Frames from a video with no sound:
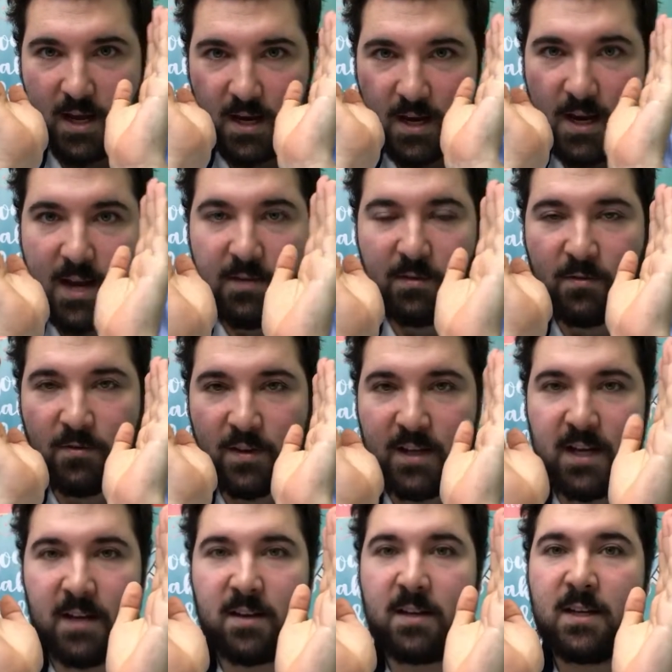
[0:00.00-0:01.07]
Never
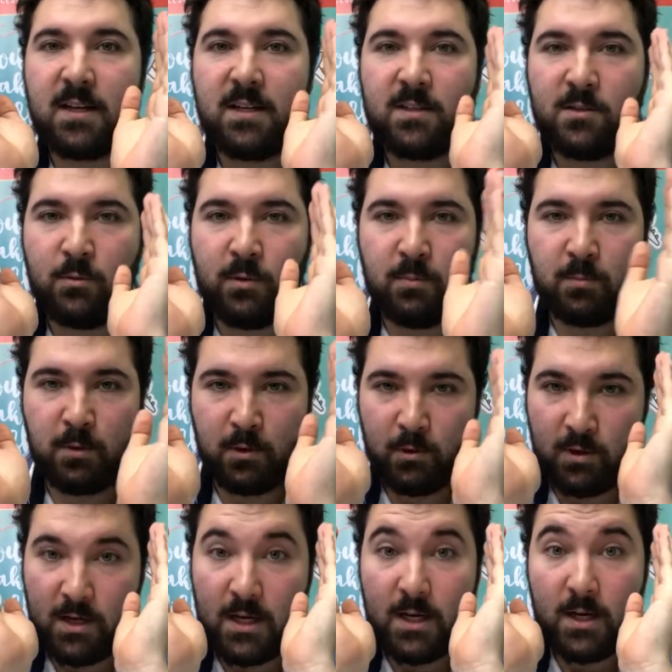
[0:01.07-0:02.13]
forget to
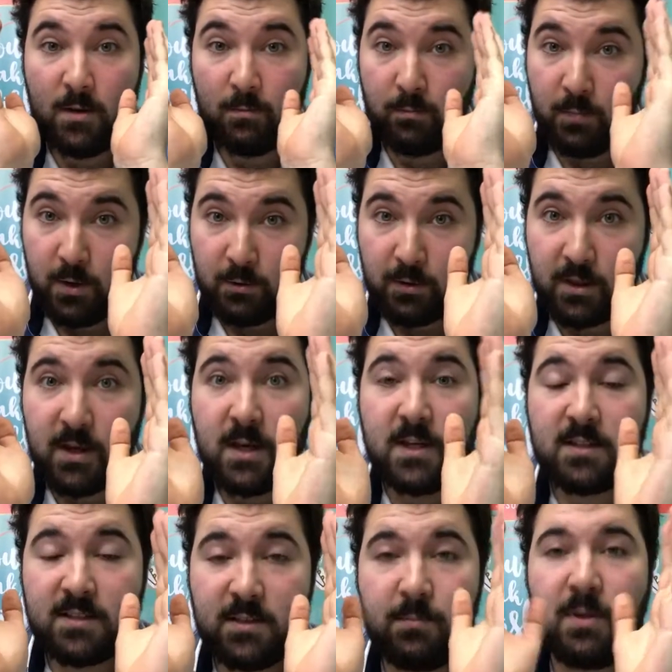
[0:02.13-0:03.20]
employ both.
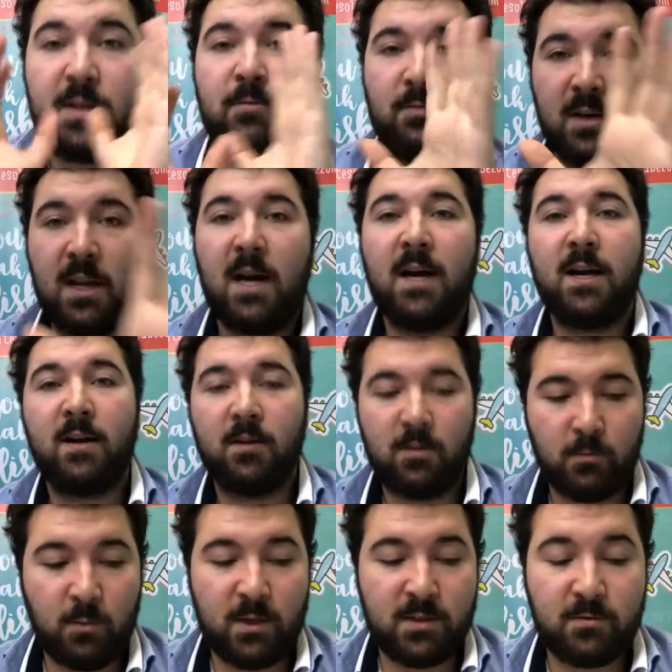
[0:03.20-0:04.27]
Simply relying
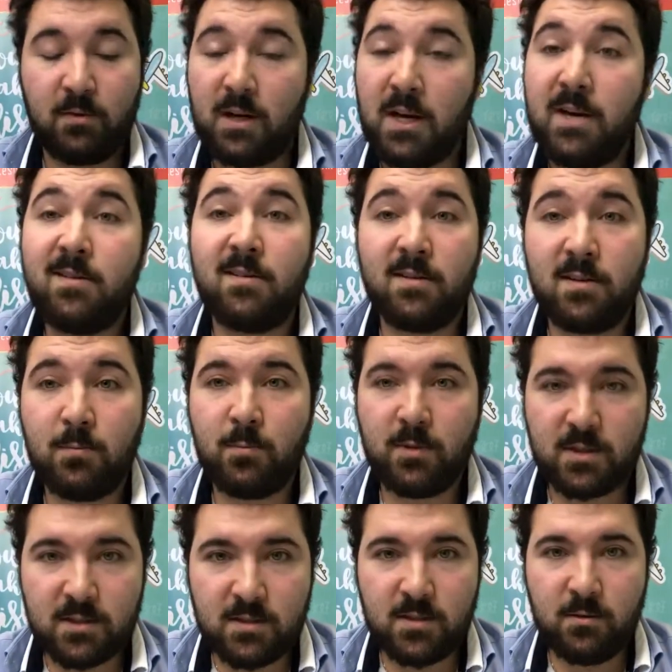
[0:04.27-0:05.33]
on one's relationship with
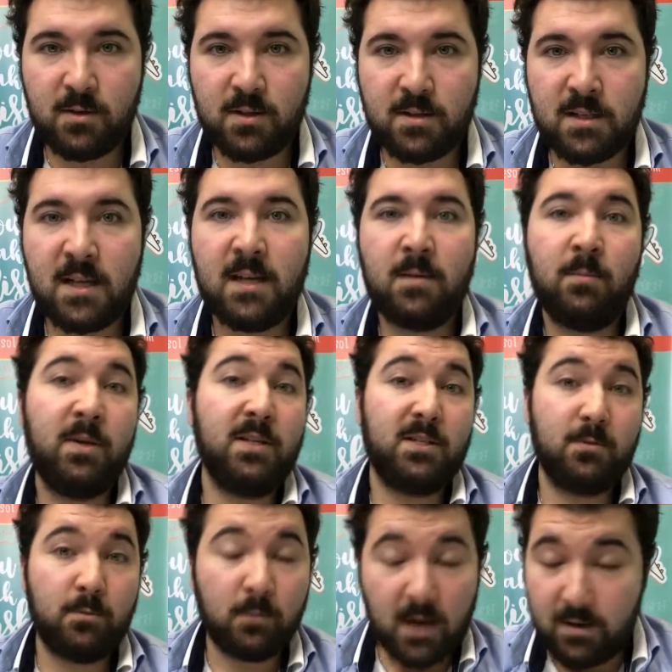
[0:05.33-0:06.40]
the student means
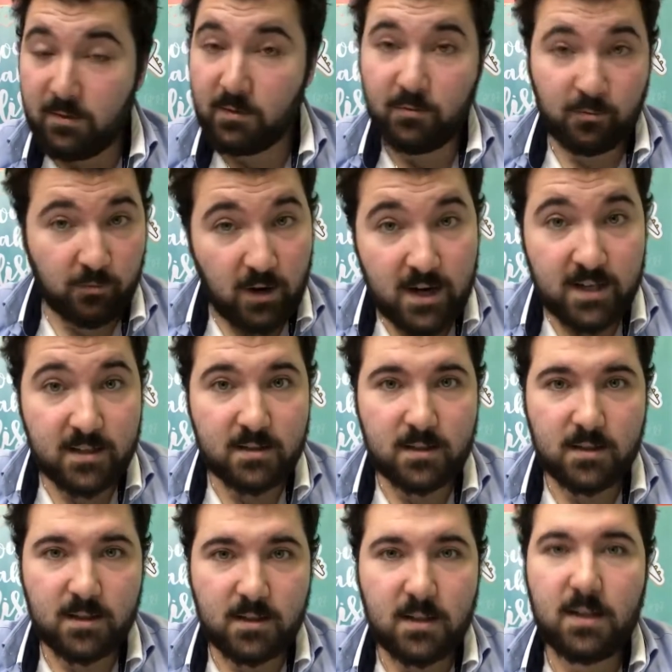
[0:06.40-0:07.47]
you have a friend,
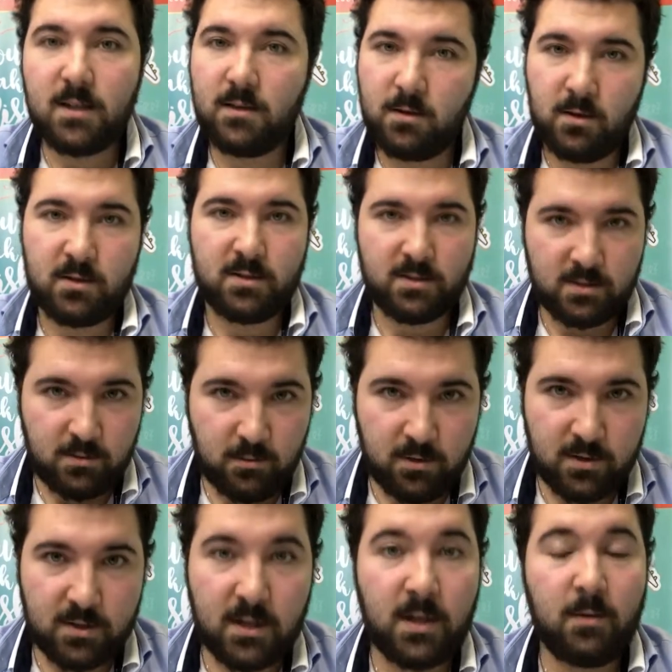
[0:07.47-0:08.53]
not a
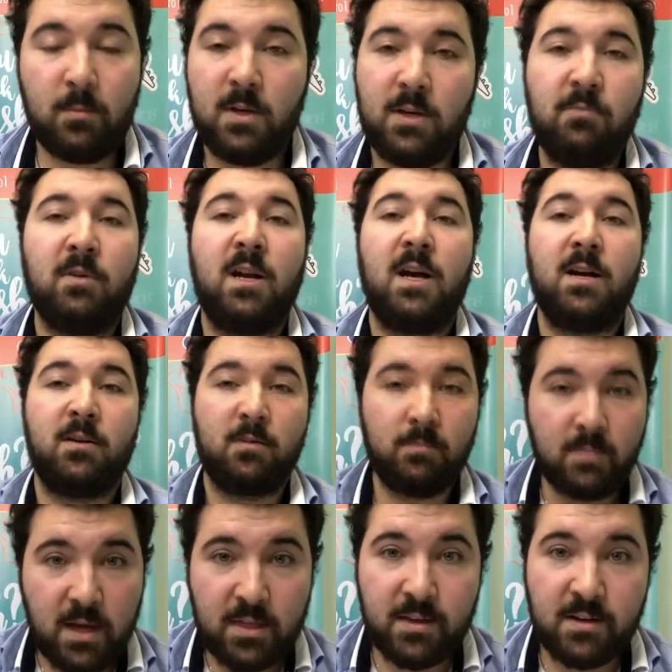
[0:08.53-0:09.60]
student. Merely relying on
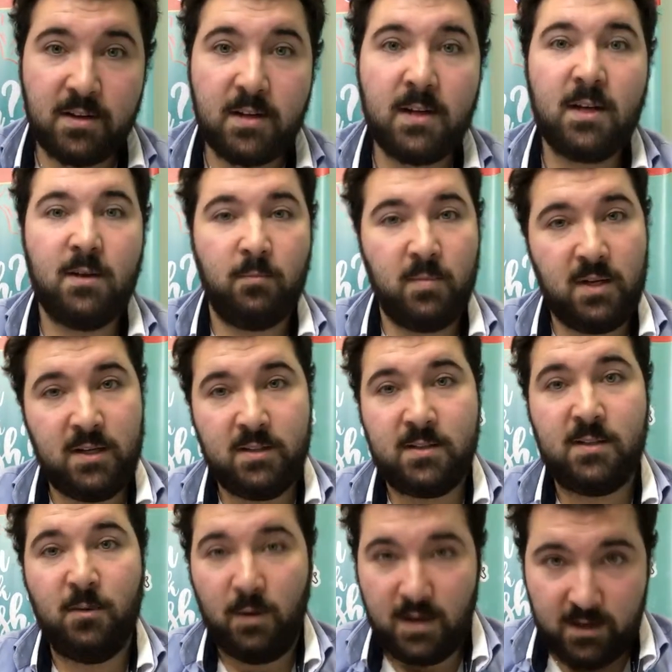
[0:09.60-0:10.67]
method means
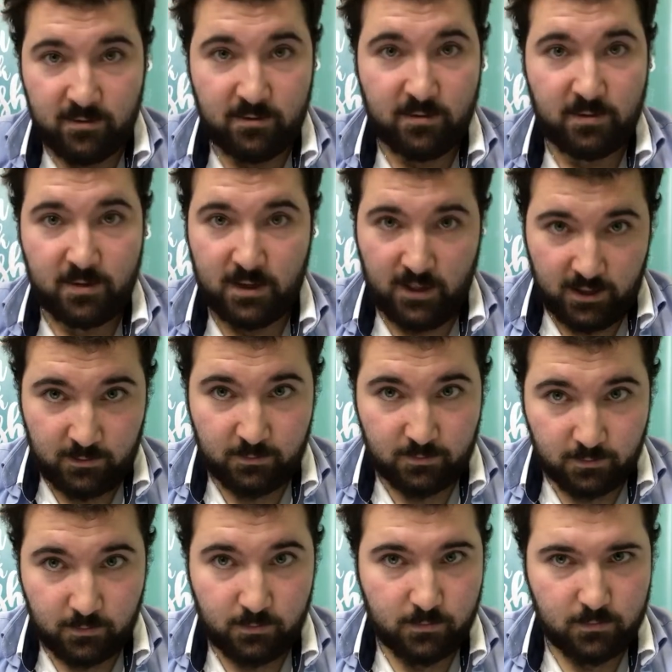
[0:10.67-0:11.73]
you have a
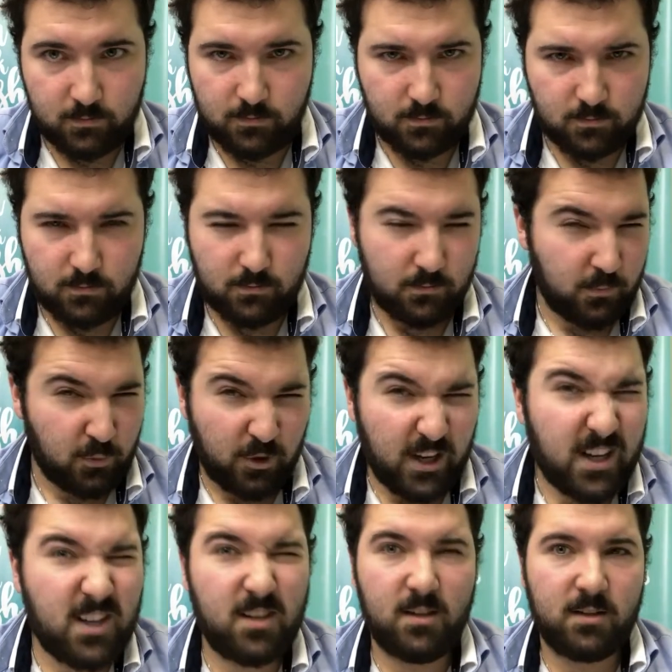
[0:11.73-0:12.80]

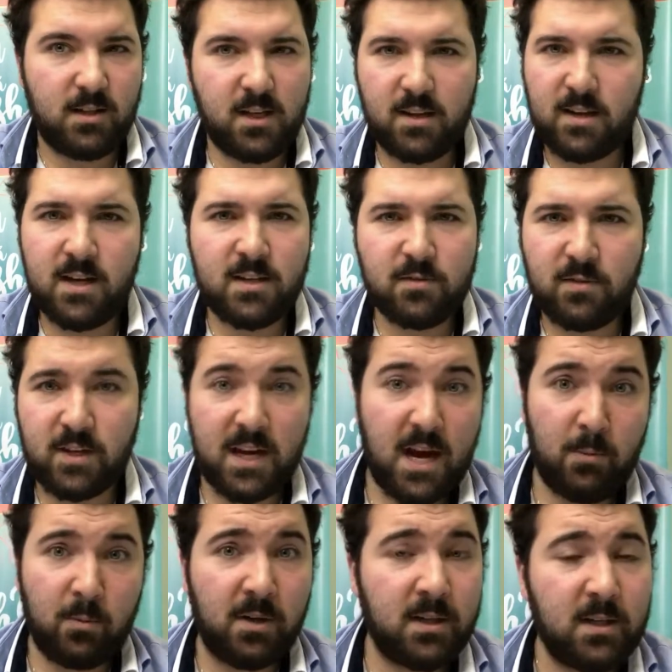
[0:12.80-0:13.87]
brick on the other end of the
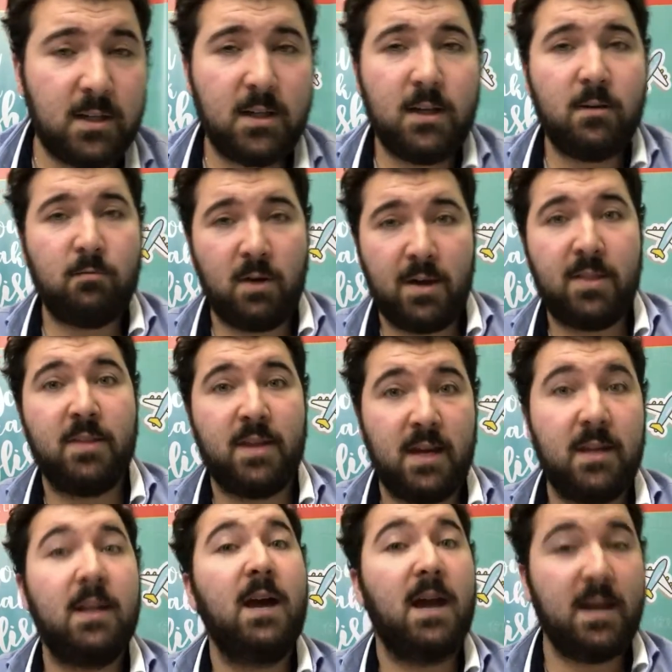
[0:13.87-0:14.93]
camera, rather
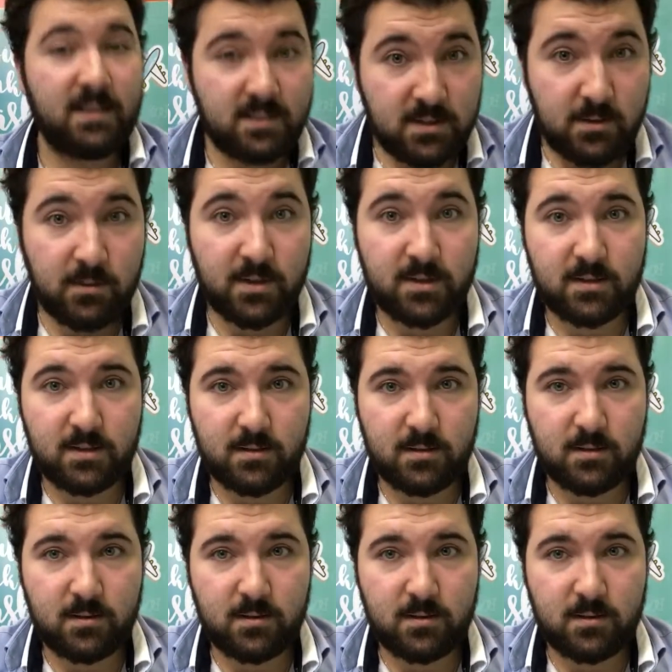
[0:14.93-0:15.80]
than a student.